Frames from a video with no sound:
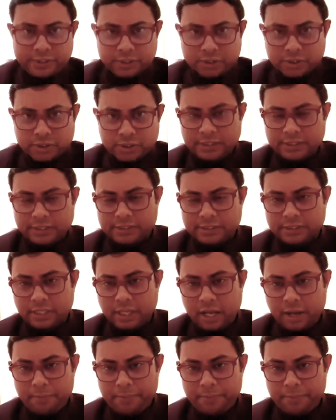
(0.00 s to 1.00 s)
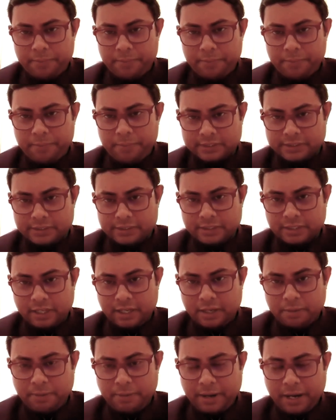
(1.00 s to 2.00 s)
questions being
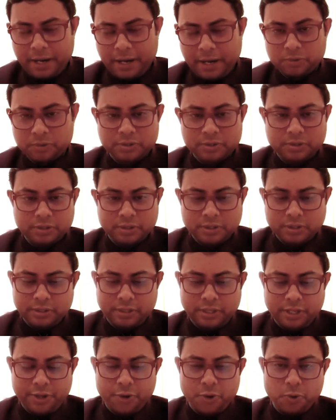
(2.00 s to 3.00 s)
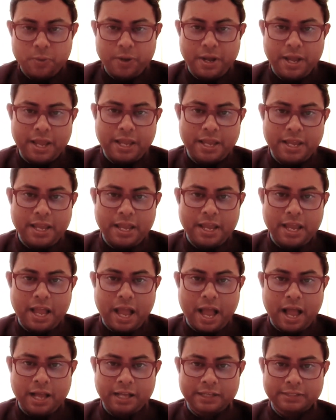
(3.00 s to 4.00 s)
asked about the
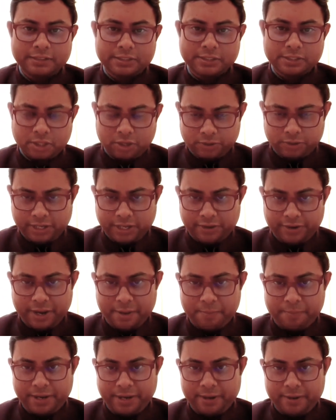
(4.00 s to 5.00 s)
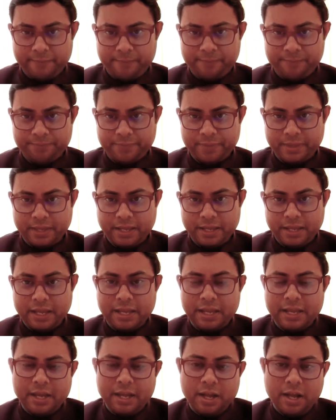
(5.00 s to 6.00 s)
UAE and Saudi Arabia.
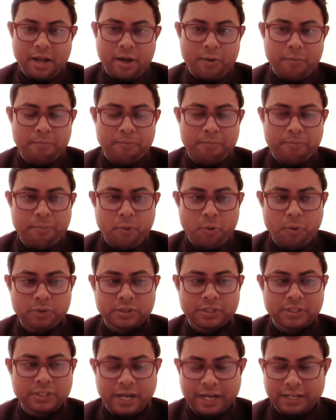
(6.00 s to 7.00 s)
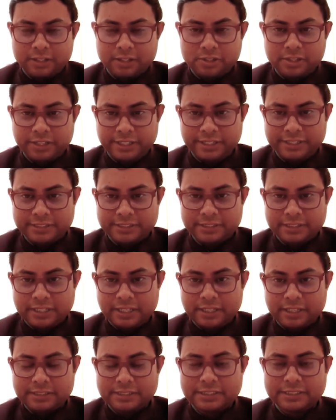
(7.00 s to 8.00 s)
both
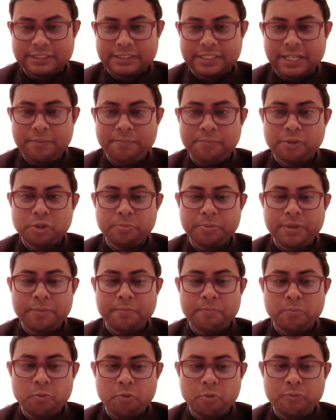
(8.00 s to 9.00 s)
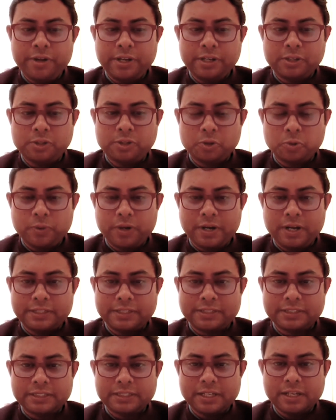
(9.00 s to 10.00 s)
countries seem to be moving
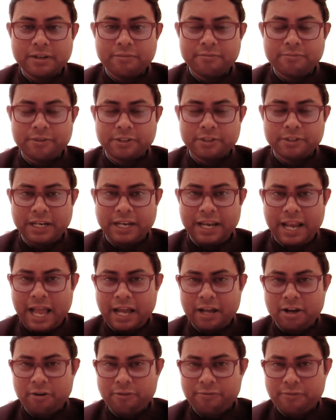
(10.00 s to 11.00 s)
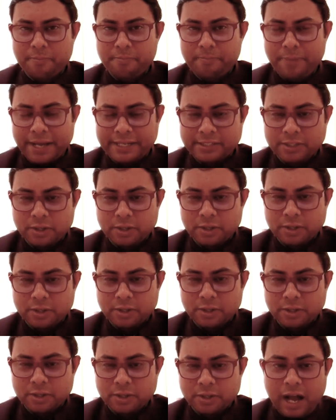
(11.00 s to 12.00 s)
towards, for the lack of a better
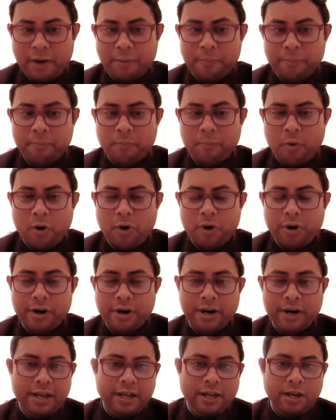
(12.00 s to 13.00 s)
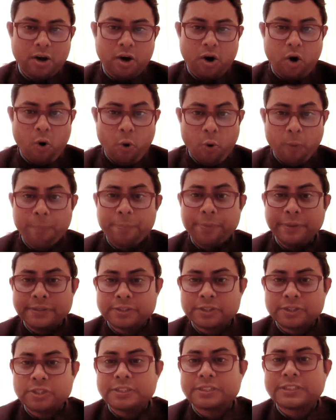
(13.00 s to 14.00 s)
word, a more
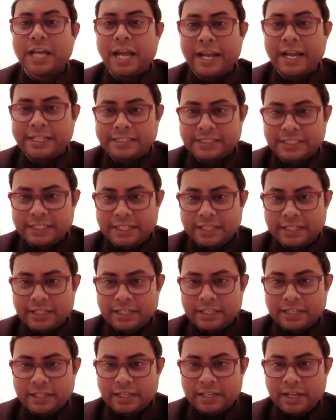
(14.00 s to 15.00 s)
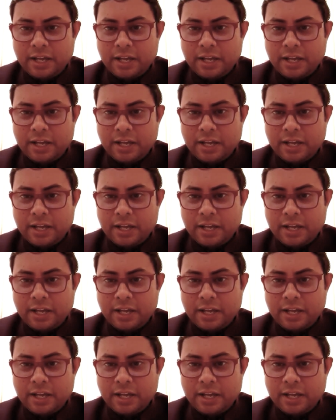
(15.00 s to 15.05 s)
open society.